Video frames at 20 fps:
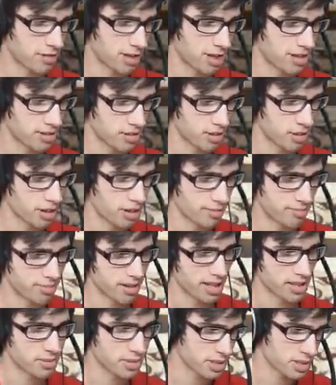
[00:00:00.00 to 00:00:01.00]
Freeze or if
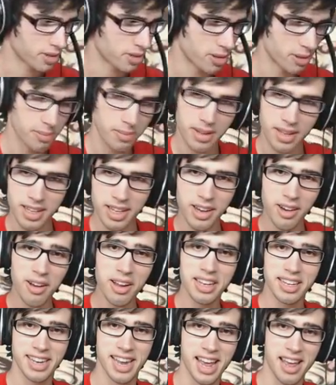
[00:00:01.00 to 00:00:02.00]
Plasma Storm,
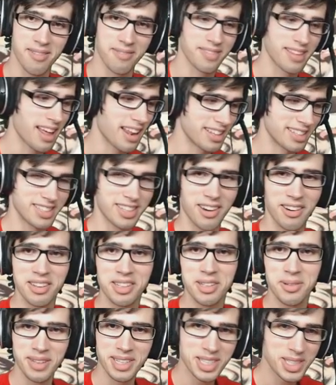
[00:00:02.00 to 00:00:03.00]
god damn, that is
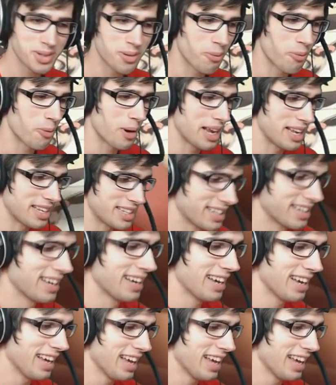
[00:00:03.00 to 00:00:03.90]
going to be sweet.